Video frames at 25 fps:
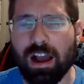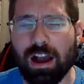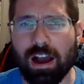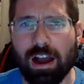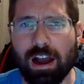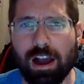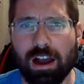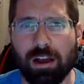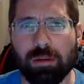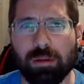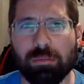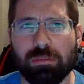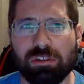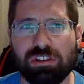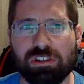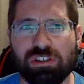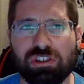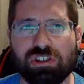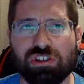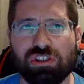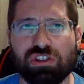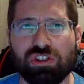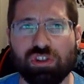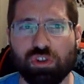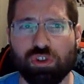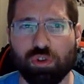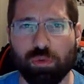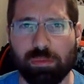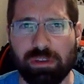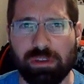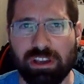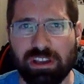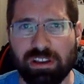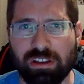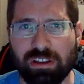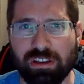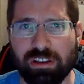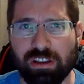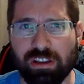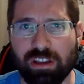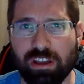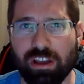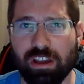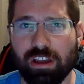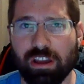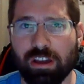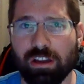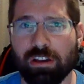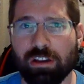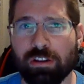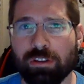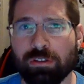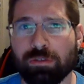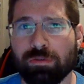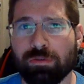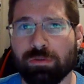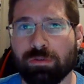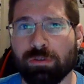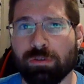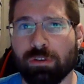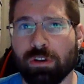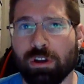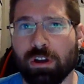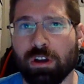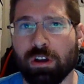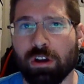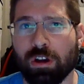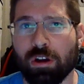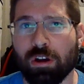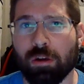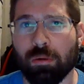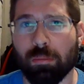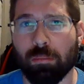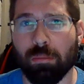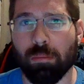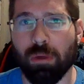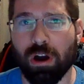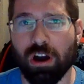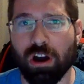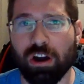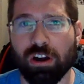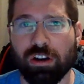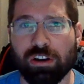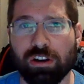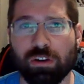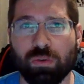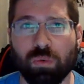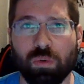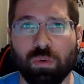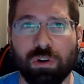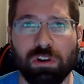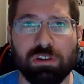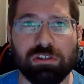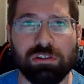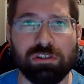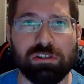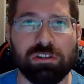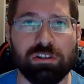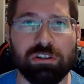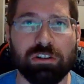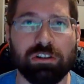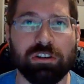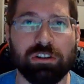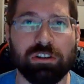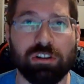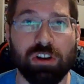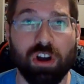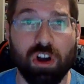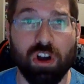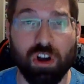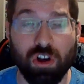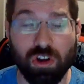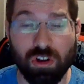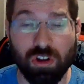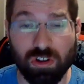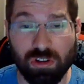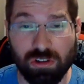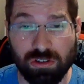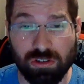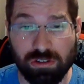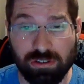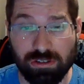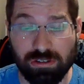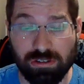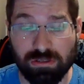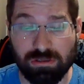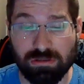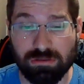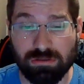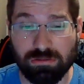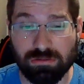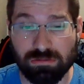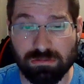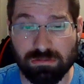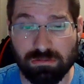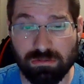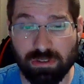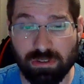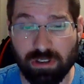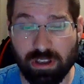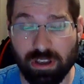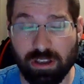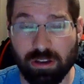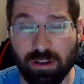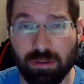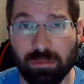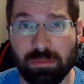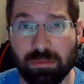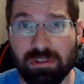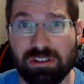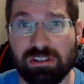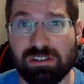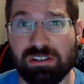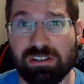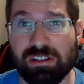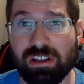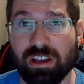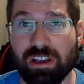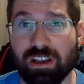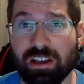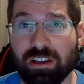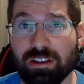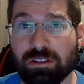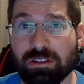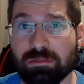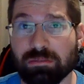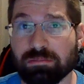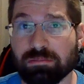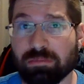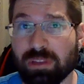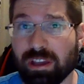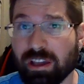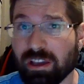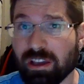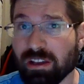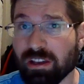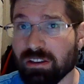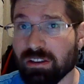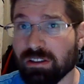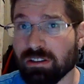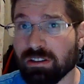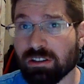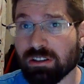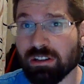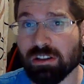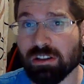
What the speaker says: assuming if Mark Walter called him and said, hey,